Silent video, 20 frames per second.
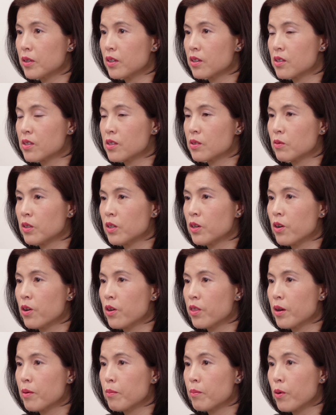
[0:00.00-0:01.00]
because we
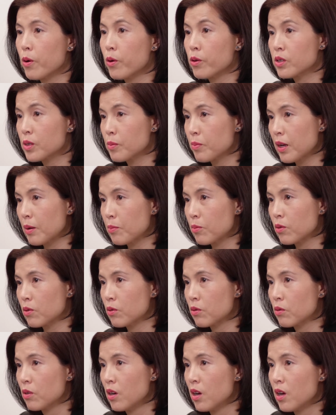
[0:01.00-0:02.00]
know that most
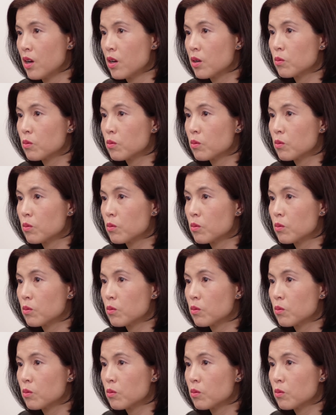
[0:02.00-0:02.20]
people